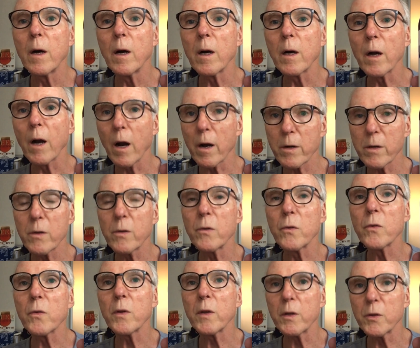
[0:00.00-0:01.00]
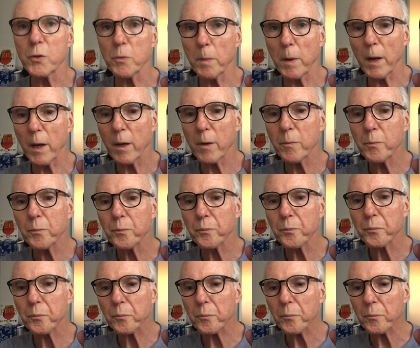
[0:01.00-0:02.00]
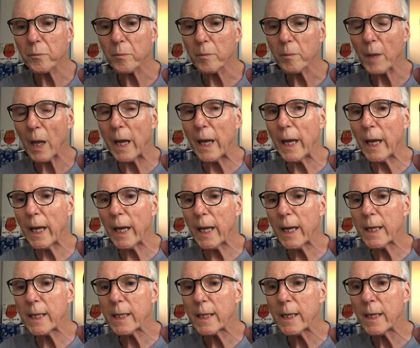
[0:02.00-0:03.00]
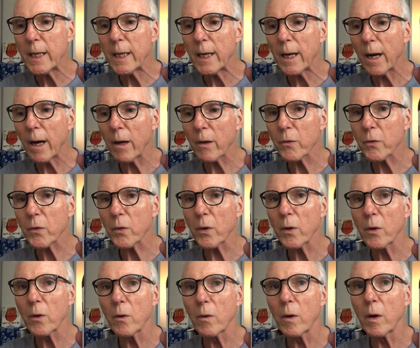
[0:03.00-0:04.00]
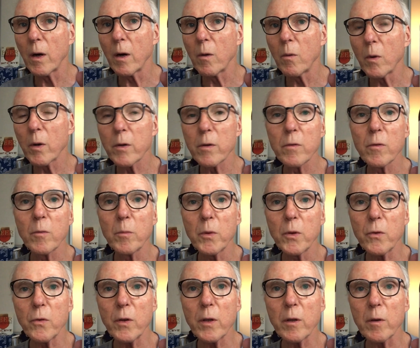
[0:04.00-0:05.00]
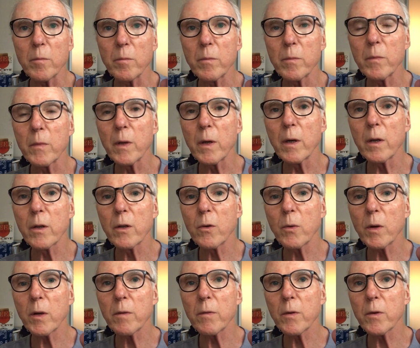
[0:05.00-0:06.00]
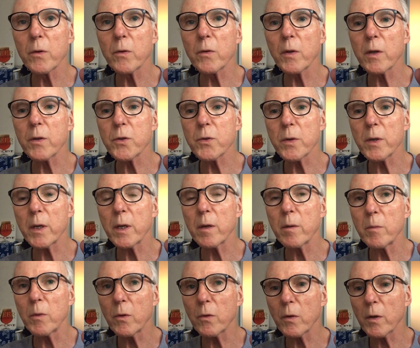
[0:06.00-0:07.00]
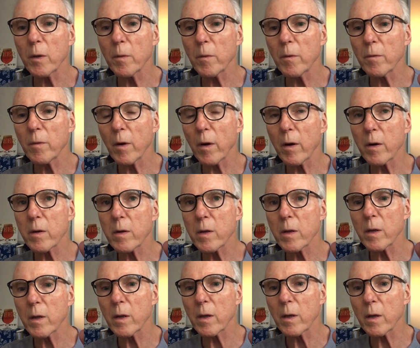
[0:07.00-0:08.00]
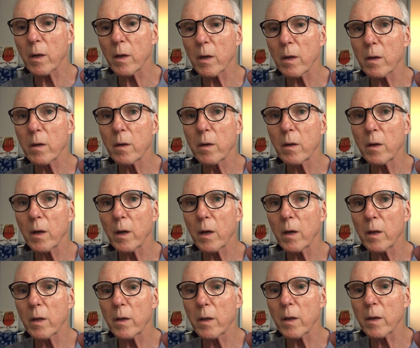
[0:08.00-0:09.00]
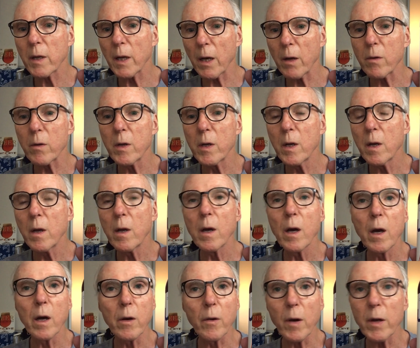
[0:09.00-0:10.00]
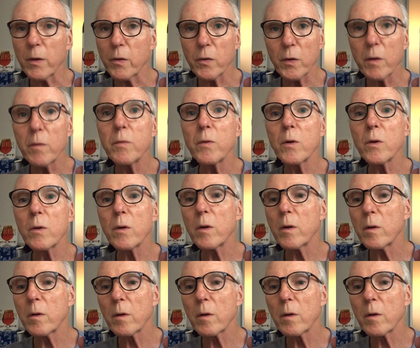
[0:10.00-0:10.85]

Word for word: gardens in Japan, and also a wonderful museum, 21st Century Museum of Art, and in the town. great seafood.